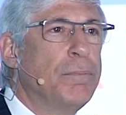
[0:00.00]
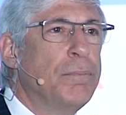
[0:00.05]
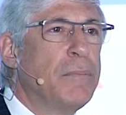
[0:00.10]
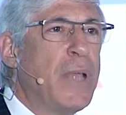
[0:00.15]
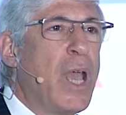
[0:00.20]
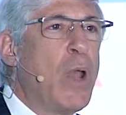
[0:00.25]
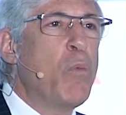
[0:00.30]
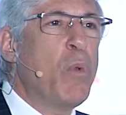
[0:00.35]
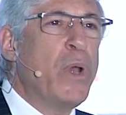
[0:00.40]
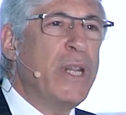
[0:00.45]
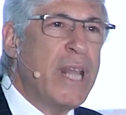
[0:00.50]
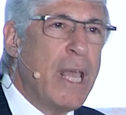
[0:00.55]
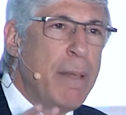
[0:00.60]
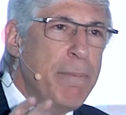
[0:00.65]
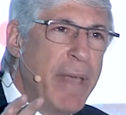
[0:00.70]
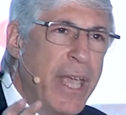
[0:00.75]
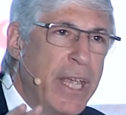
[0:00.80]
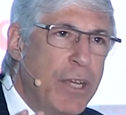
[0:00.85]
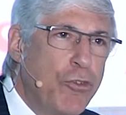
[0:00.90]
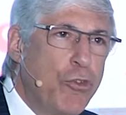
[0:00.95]
And when they
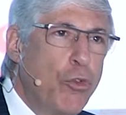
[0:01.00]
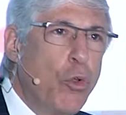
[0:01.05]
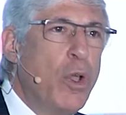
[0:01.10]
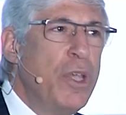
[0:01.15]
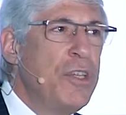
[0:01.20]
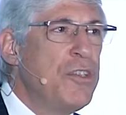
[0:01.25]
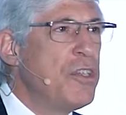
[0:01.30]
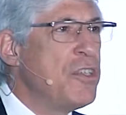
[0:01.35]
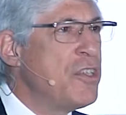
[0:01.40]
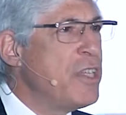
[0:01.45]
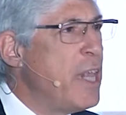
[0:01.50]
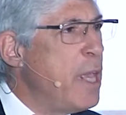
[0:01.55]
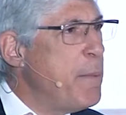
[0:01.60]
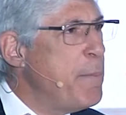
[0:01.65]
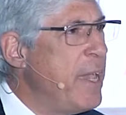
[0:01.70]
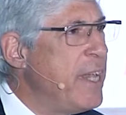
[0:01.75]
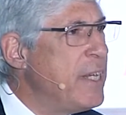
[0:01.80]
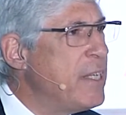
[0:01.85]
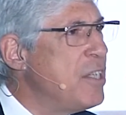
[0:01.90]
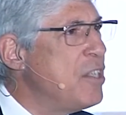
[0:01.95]
make choices and they
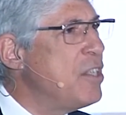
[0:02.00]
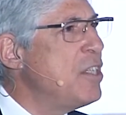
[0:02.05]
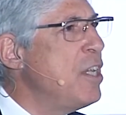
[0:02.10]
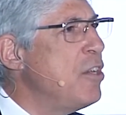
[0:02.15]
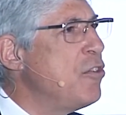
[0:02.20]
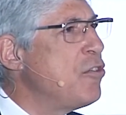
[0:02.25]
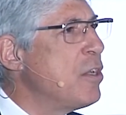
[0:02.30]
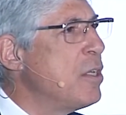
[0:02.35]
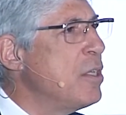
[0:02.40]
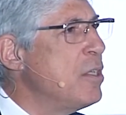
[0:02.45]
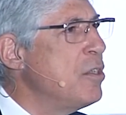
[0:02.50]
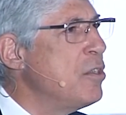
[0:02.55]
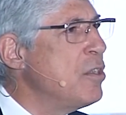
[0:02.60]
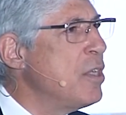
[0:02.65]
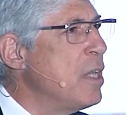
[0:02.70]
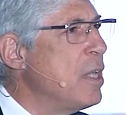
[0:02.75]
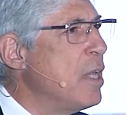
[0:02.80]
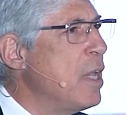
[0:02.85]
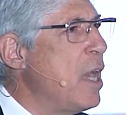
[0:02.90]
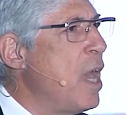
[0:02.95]
make decisions,
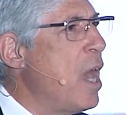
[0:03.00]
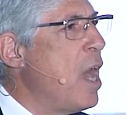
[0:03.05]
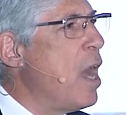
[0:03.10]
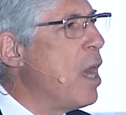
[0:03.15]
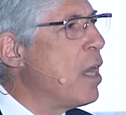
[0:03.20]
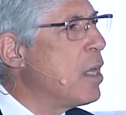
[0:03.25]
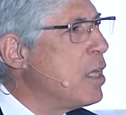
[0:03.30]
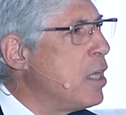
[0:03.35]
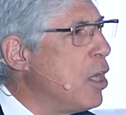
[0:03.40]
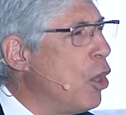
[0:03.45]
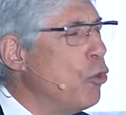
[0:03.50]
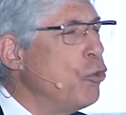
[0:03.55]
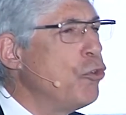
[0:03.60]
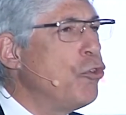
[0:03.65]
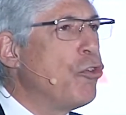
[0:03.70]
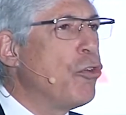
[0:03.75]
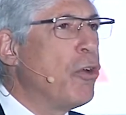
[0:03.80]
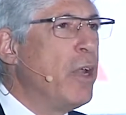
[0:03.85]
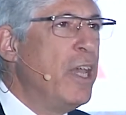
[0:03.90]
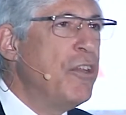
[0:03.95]
a
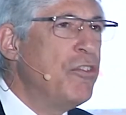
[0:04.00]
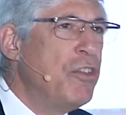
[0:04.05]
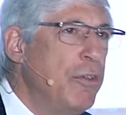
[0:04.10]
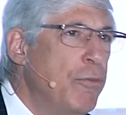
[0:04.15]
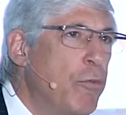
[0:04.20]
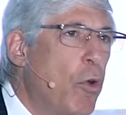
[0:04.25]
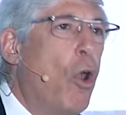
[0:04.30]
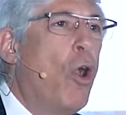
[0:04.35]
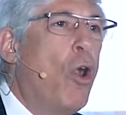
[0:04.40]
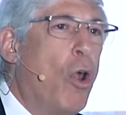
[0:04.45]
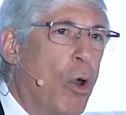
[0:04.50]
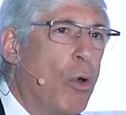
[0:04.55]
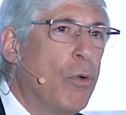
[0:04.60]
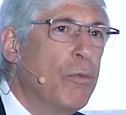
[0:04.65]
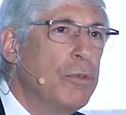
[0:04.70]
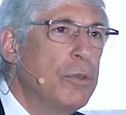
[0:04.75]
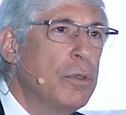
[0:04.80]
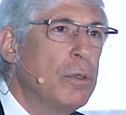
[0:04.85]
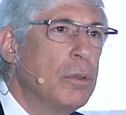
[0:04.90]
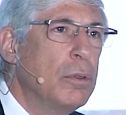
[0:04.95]
culture has
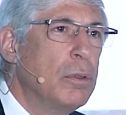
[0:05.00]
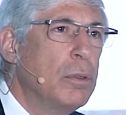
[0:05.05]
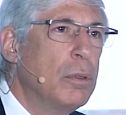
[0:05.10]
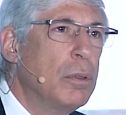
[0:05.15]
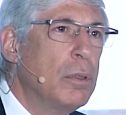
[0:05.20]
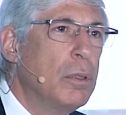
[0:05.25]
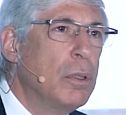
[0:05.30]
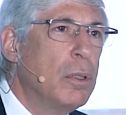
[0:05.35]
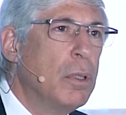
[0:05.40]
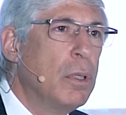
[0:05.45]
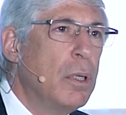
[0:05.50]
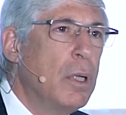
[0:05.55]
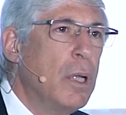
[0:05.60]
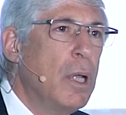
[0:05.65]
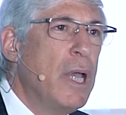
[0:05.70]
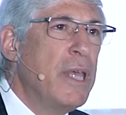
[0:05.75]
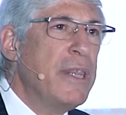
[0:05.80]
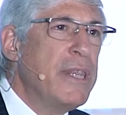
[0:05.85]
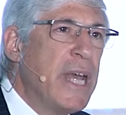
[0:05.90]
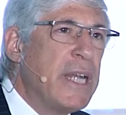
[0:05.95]
evolved
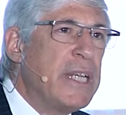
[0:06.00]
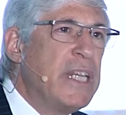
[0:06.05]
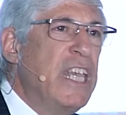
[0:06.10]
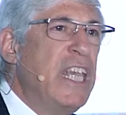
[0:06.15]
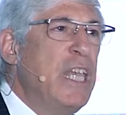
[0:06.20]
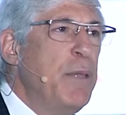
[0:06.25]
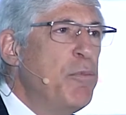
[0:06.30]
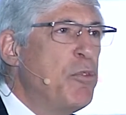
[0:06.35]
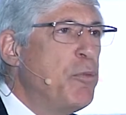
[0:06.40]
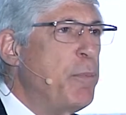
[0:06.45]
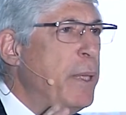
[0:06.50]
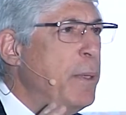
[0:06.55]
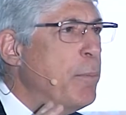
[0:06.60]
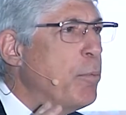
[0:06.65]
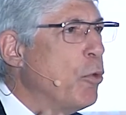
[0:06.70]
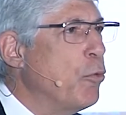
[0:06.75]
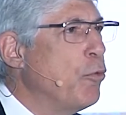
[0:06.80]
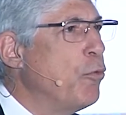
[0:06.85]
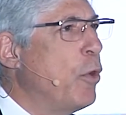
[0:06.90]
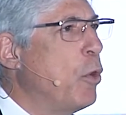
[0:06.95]
that keeps
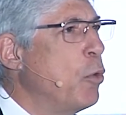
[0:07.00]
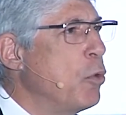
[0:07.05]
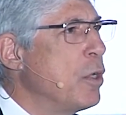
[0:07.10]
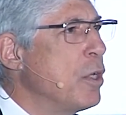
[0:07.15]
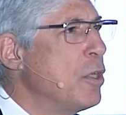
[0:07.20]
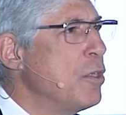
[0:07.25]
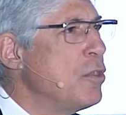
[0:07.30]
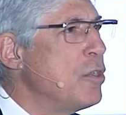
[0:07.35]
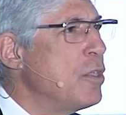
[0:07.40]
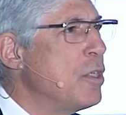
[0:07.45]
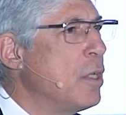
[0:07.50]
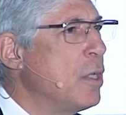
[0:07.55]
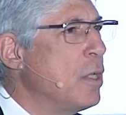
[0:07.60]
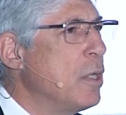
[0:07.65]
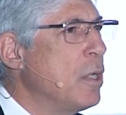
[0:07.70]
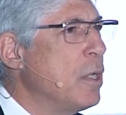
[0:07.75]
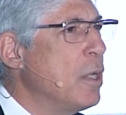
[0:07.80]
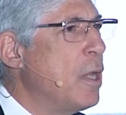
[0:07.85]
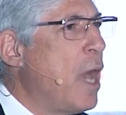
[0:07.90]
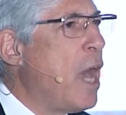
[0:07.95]
people focused
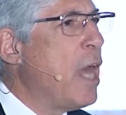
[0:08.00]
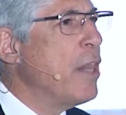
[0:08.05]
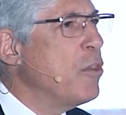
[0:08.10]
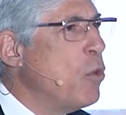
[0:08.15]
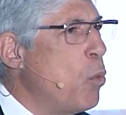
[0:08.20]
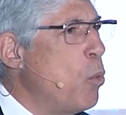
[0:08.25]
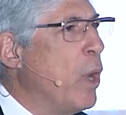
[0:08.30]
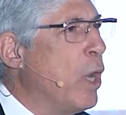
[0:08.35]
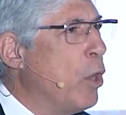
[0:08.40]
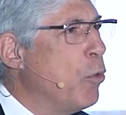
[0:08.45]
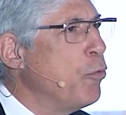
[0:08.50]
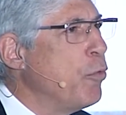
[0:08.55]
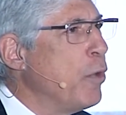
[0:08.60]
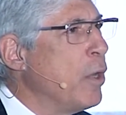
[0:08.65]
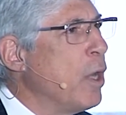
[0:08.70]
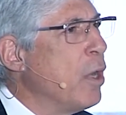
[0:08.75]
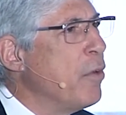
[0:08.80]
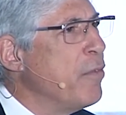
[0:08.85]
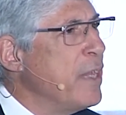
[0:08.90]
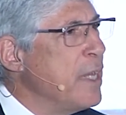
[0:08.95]
on the
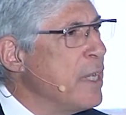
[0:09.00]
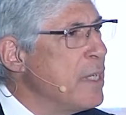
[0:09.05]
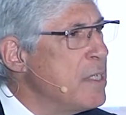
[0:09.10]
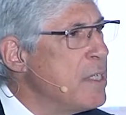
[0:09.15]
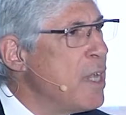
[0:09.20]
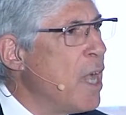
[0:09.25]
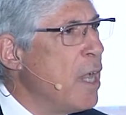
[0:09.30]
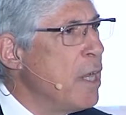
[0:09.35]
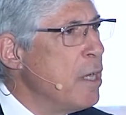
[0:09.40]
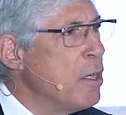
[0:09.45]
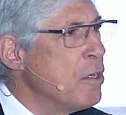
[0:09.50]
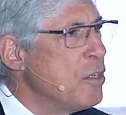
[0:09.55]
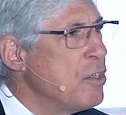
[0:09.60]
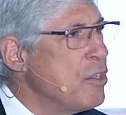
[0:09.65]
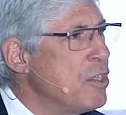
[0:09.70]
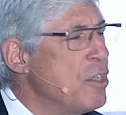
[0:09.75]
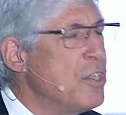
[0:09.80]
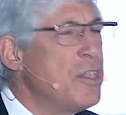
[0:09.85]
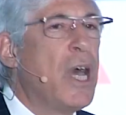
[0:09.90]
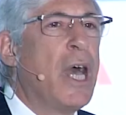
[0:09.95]
welfare of the entire
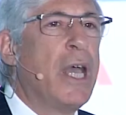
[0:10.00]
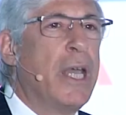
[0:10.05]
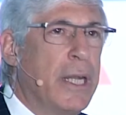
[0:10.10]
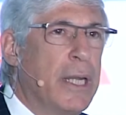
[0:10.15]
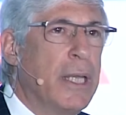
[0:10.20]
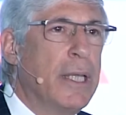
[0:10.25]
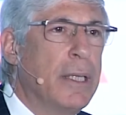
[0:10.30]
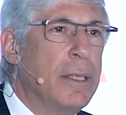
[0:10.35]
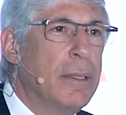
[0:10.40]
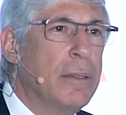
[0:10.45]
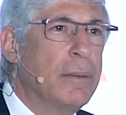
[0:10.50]
society.